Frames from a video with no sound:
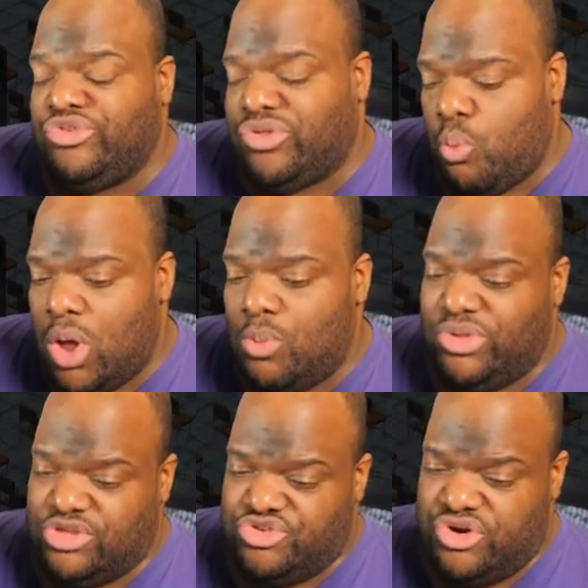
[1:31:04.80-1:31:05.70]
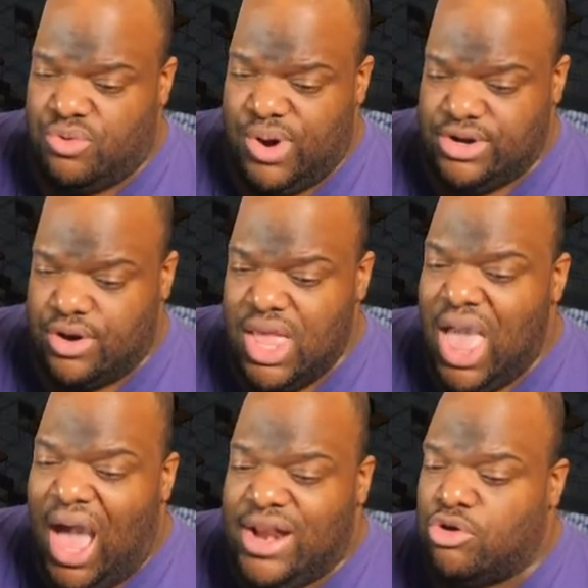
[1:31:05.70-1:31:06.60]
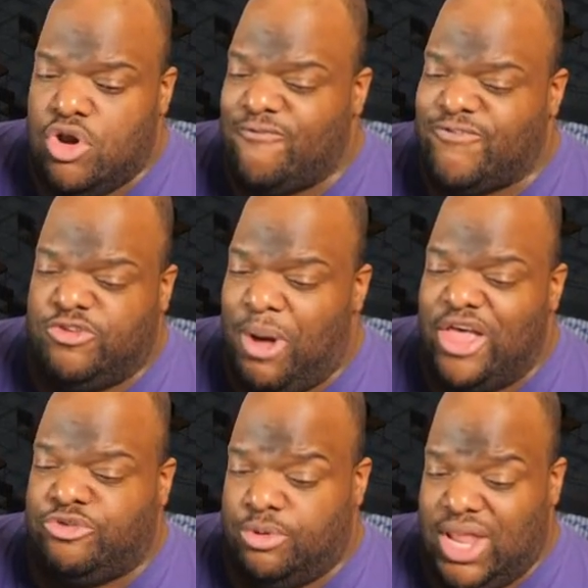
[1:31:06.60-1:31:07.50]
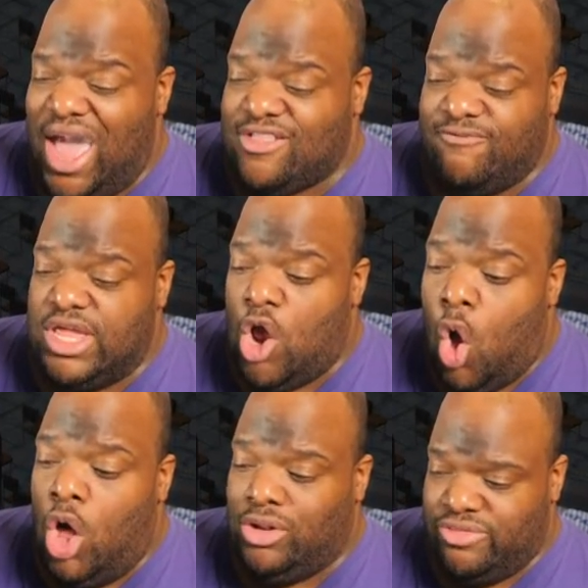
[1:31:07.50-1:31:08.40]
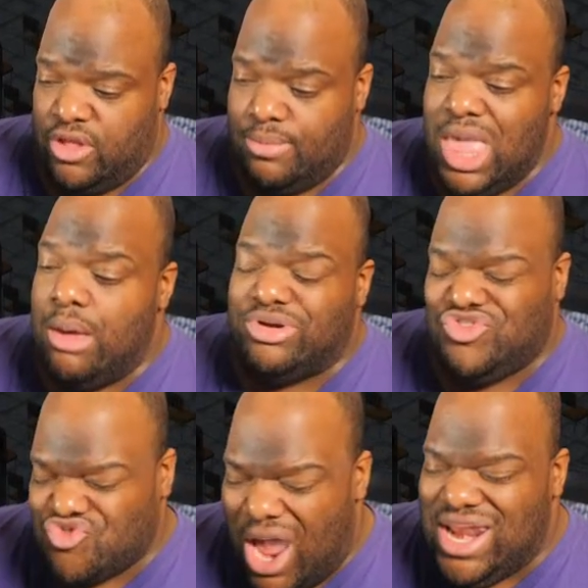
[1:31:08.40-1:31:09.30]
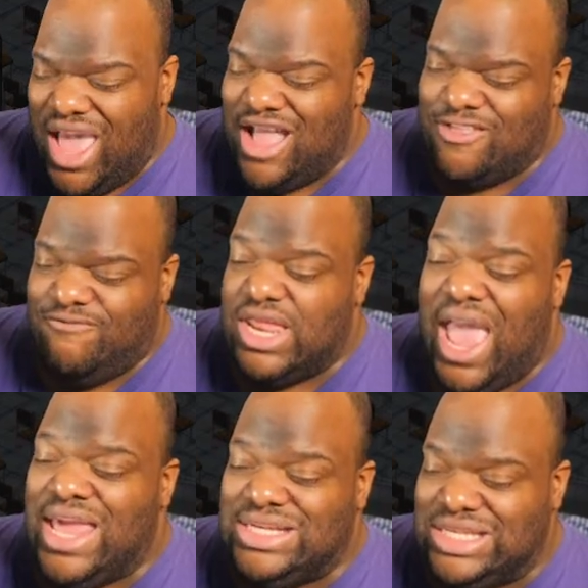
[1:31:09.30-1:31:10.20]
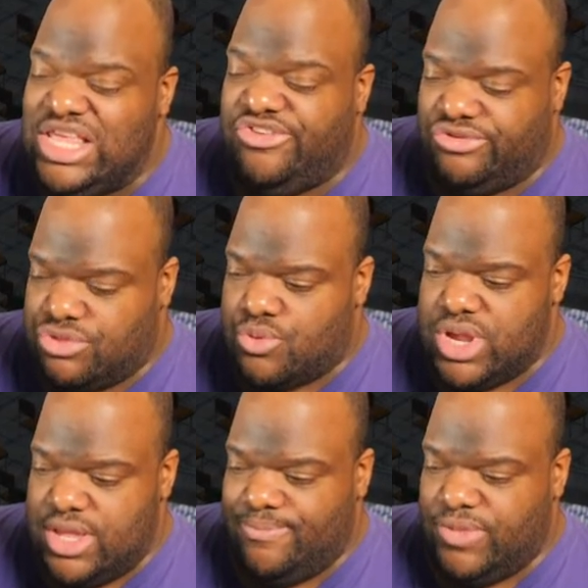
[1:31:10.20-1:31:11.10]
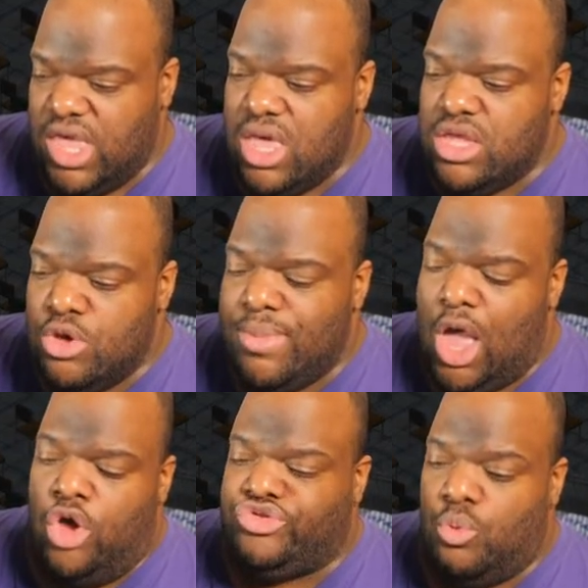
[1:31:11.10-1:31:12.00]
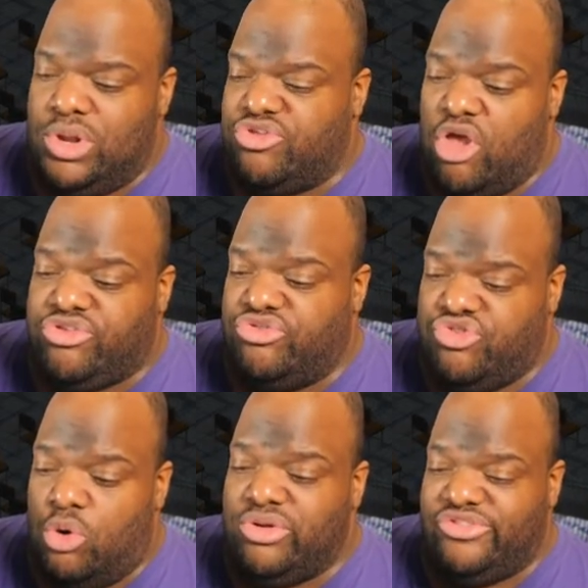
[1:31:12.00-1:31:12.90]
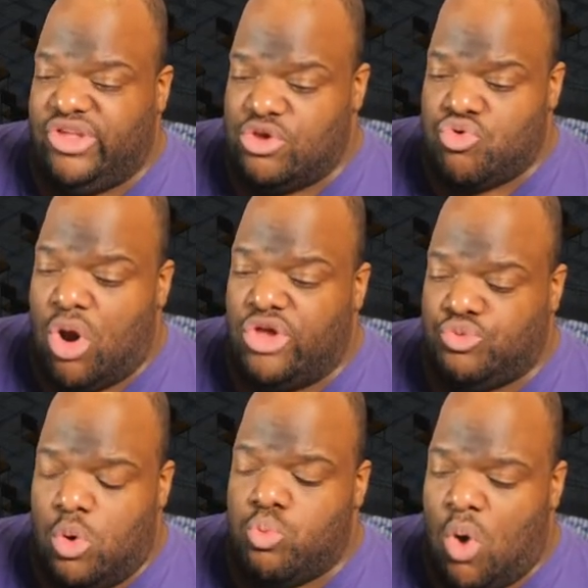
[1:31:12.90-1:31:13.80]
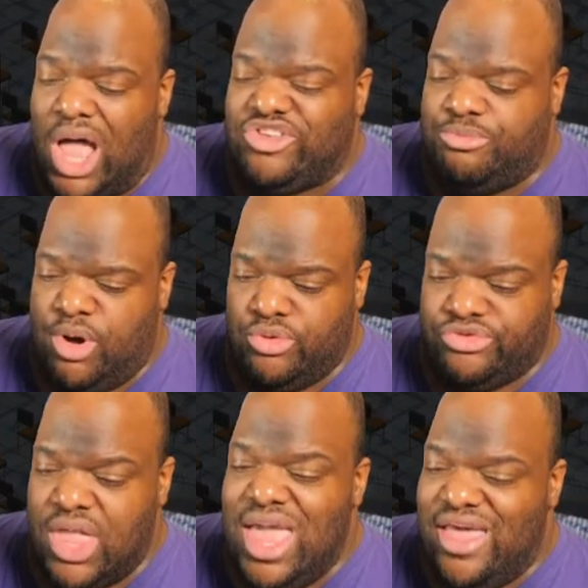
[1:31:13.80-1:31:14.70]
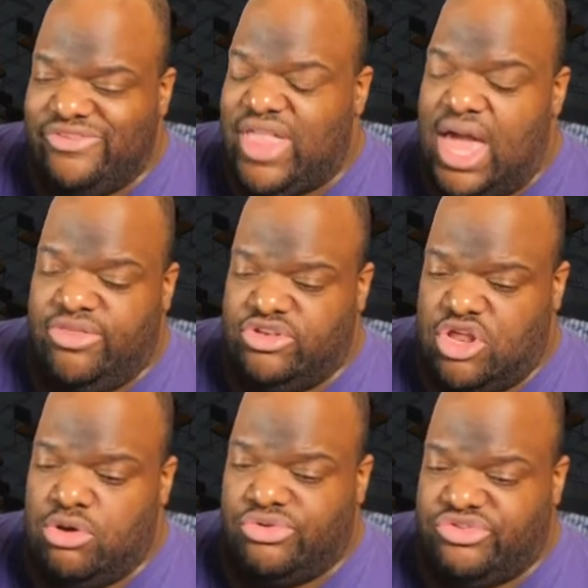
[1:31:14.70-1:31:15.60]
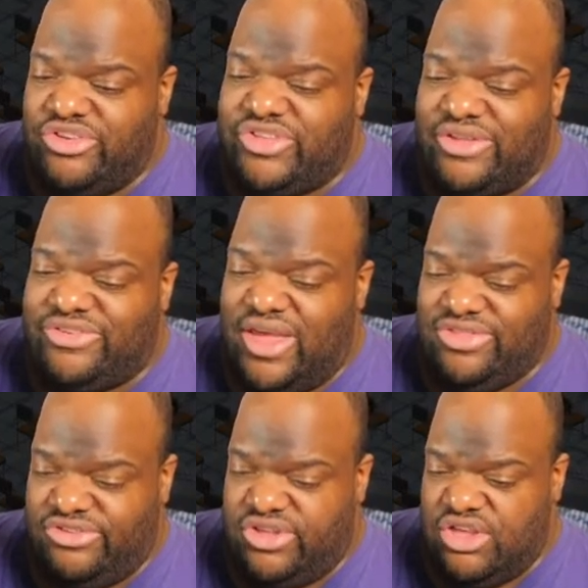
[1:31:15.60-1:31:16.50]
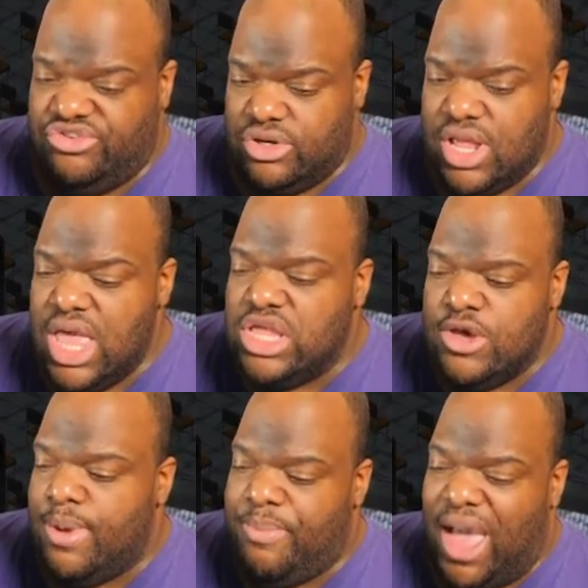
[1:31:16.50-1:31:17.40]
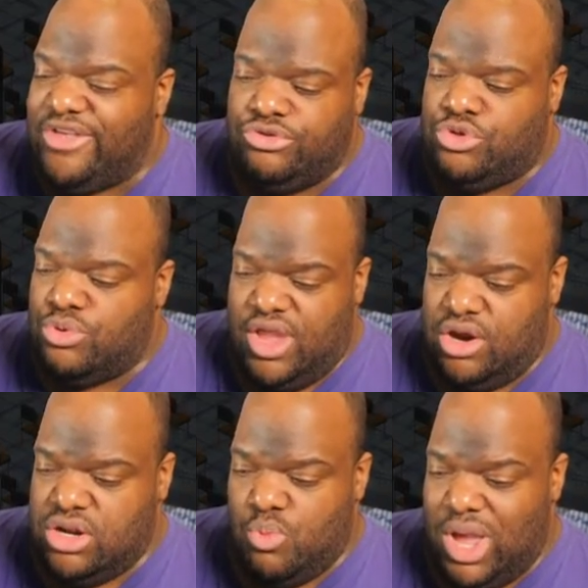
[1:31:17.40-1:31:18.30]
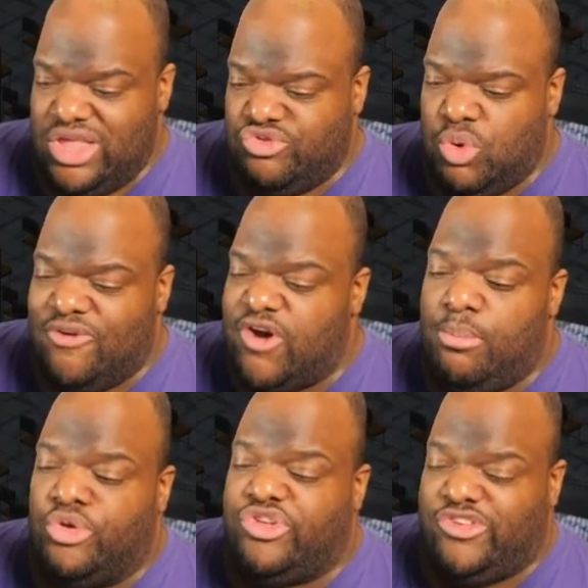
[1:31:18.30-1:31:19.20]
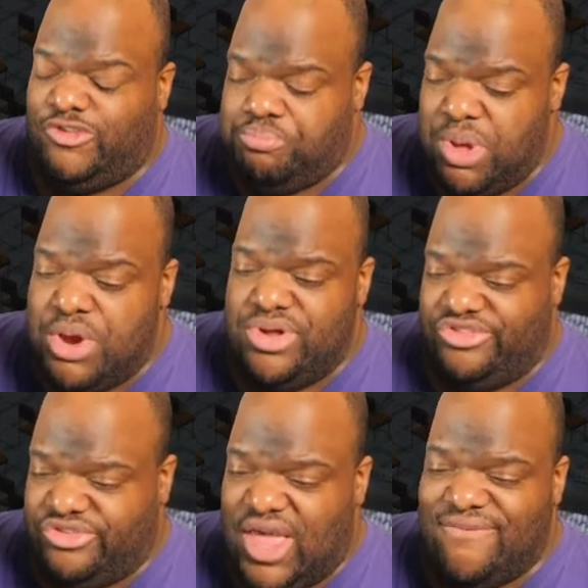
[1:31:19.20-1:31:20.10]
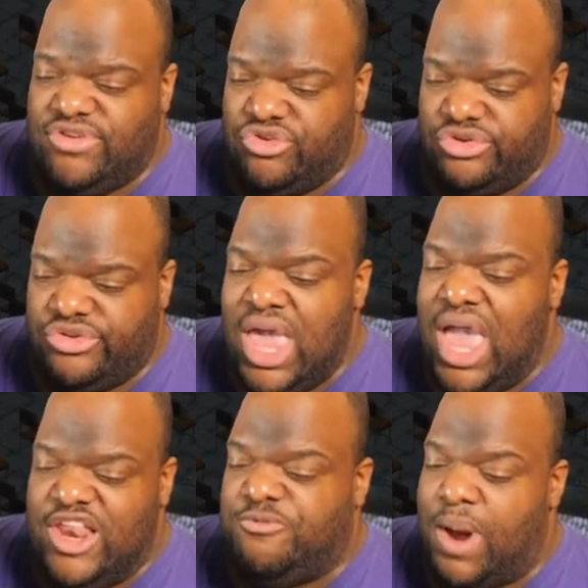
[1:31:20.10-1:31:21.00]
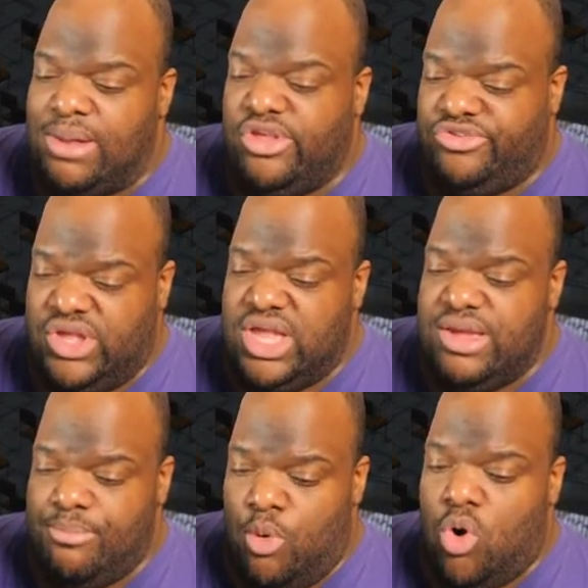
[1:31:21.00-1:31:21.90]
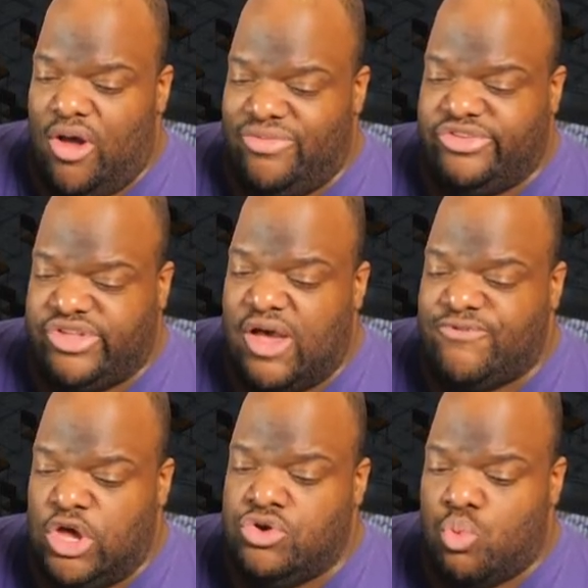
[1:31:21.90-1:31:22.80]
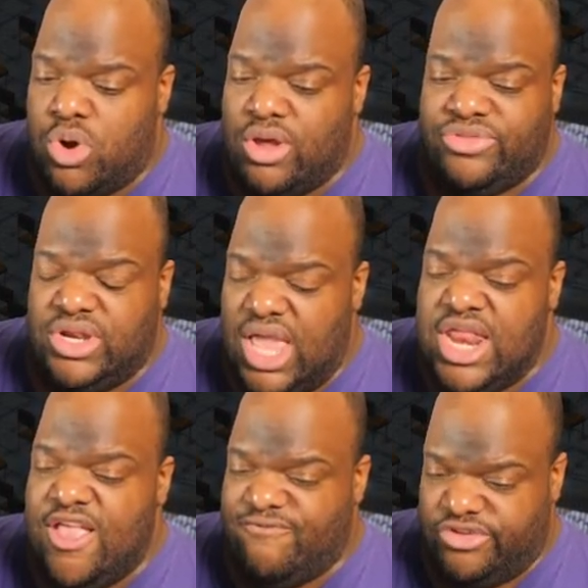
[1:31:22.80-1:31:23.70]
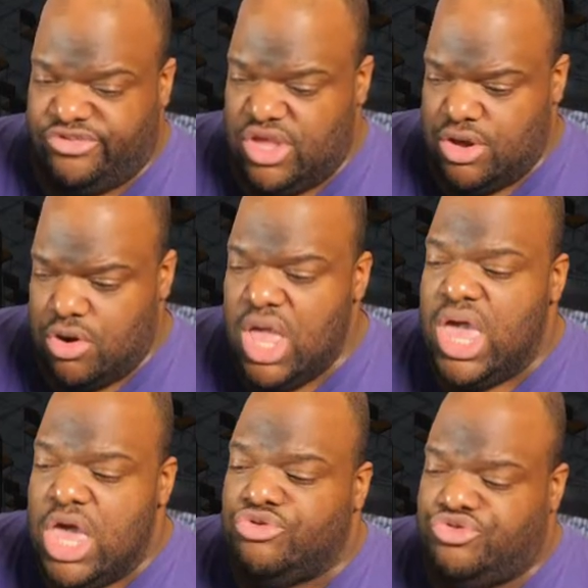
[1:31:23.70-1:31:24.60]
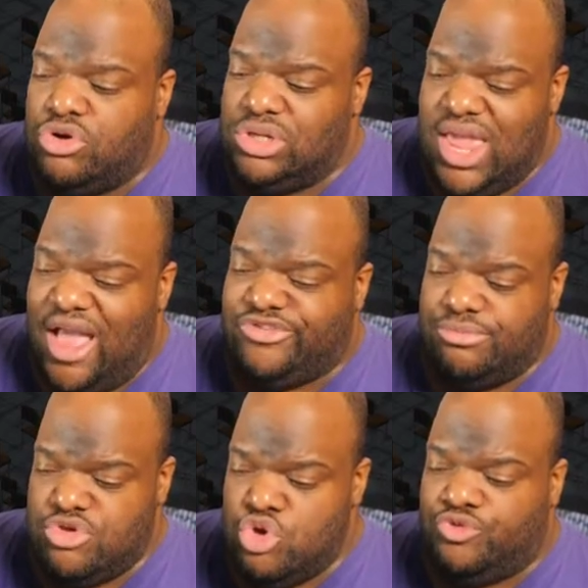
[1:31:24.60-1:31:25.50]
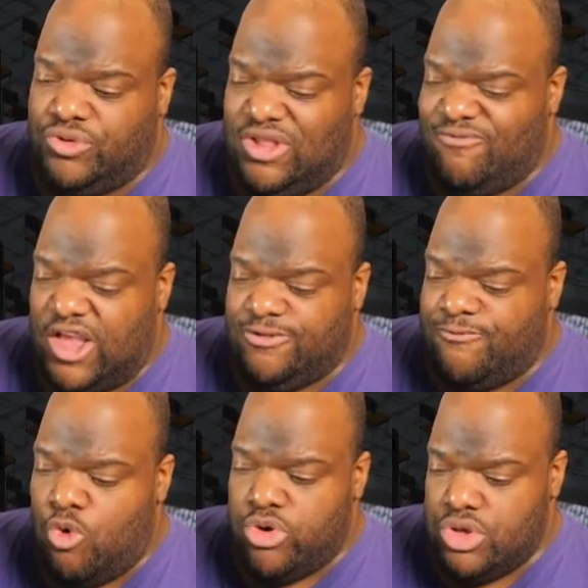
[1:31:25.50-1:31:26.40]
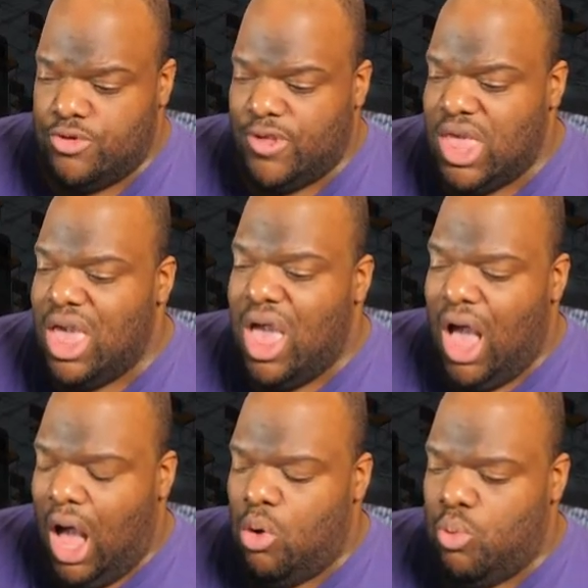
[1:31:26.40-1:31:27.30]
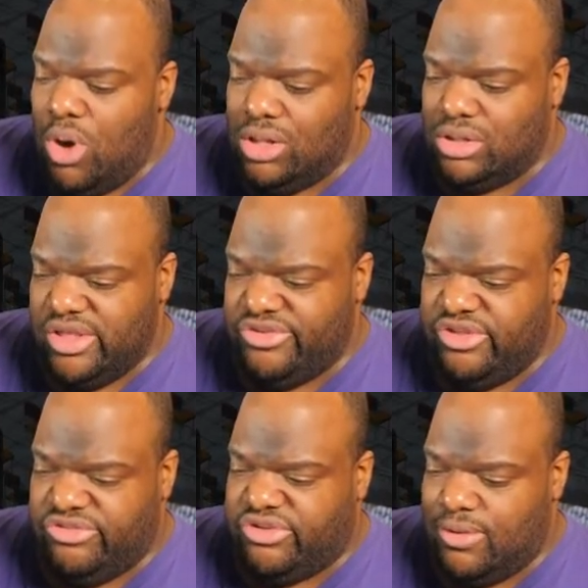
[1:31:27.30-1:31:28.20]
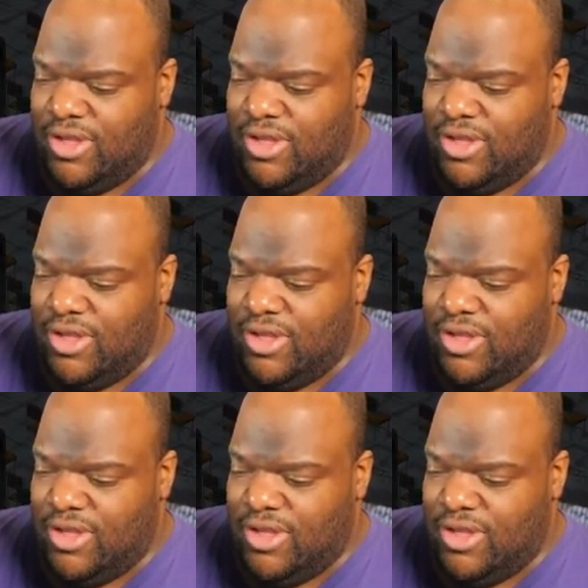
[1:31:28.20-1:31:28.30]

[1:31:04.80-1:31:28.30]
Post the one with the generator. I don't know if it's possible to activate all of them, but try to activate at least three. You may also want to talk to Jonas at the Crossroad Watch Post. It's down the tunnels just outside the station. You'll be passing through there anyway. He's one of our most experienced scavengers, and he's probably seen more of the South Underrail than any of us here. He'll surely have some useful advice for you. How well is this?